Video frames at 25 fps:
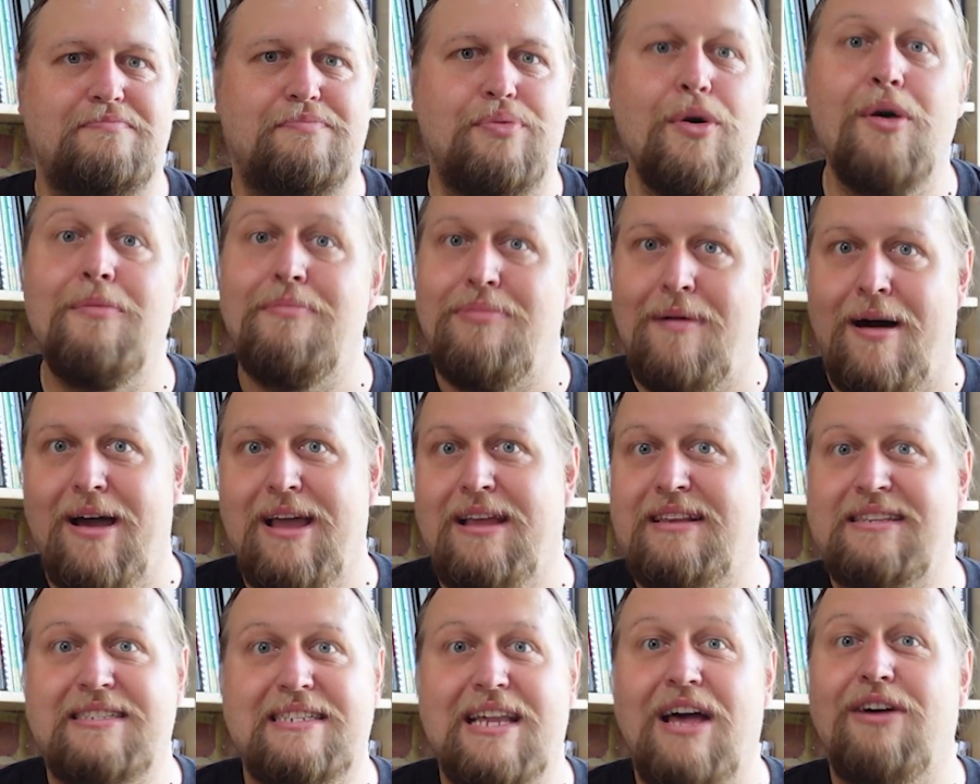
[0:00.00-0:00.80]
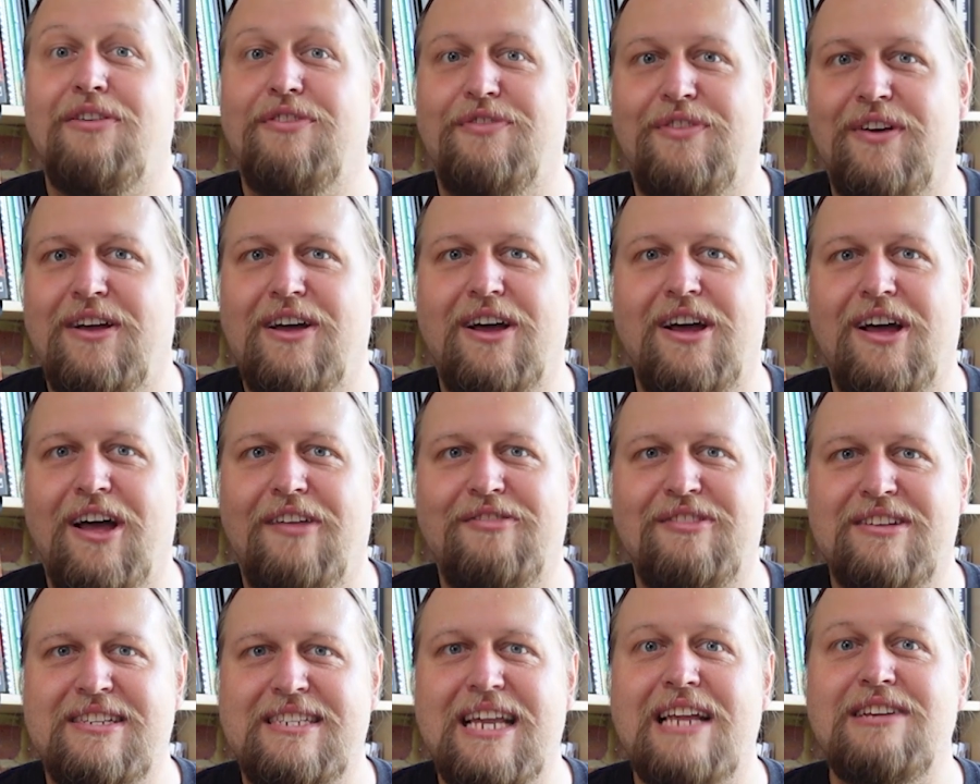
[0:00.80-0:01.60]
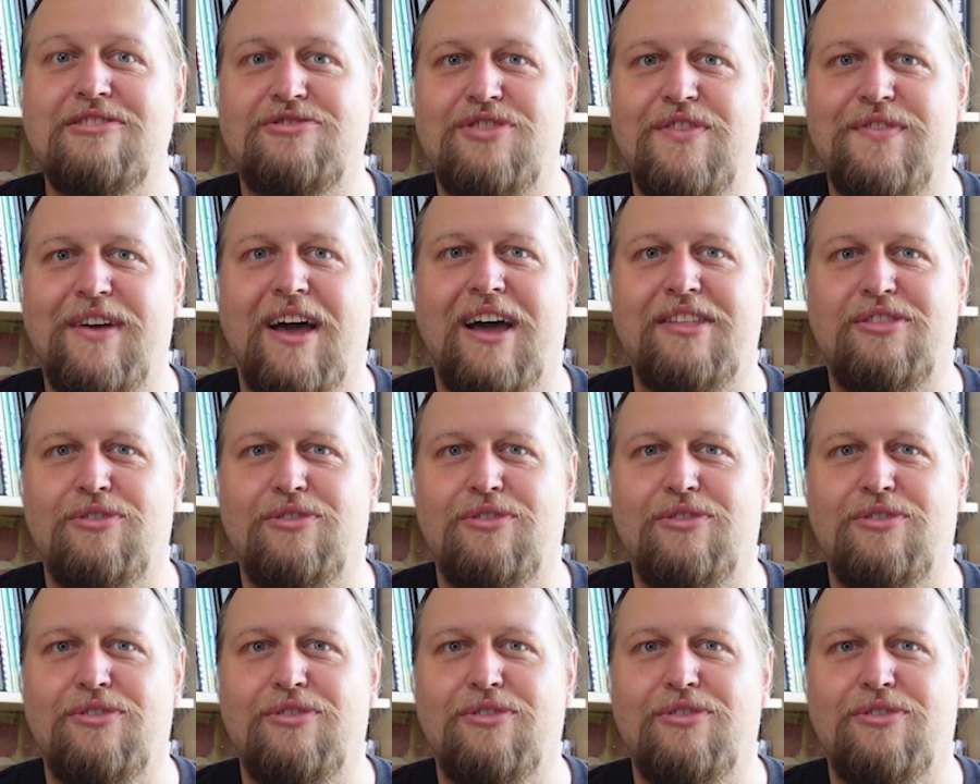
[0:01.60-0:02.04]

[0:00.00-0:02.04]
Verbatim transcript: put myself at the centre of it.